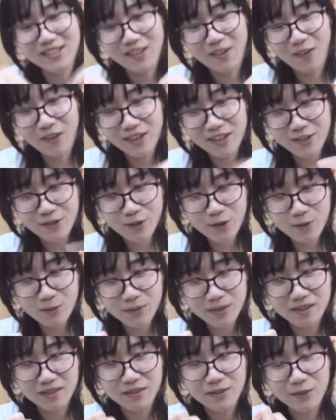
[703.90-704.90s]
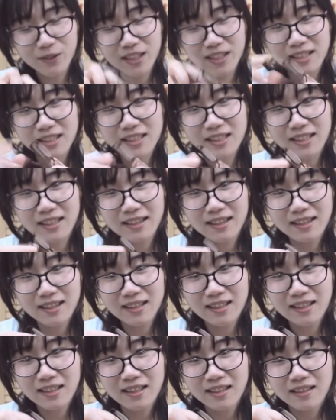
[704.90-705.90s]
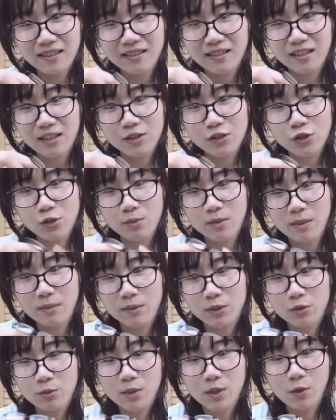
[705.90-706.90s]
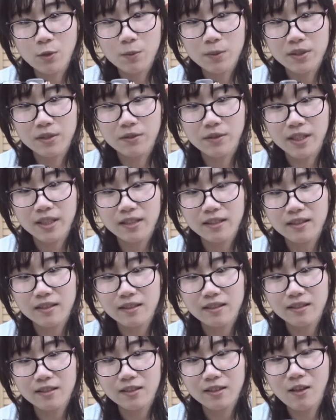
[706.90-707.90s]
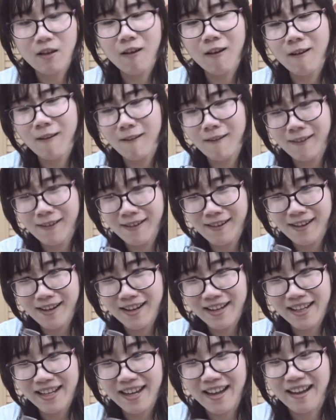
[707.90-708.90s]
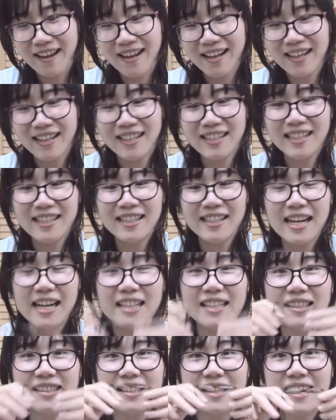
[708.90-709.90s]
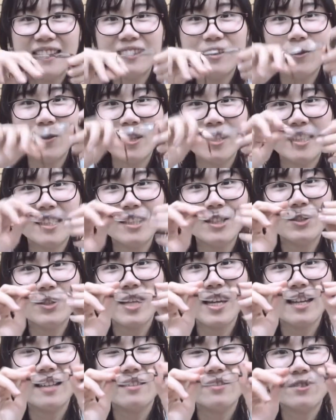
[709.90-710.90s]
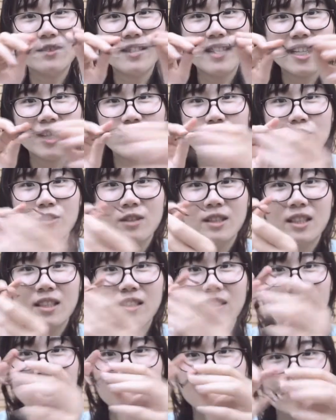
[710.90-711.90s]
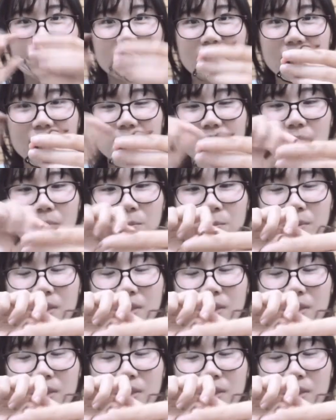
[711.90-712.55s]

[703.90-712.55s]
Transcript: so adorable. Wait, they should be able to be open, right? Yeah. I did get the one that you can actually, you know, like,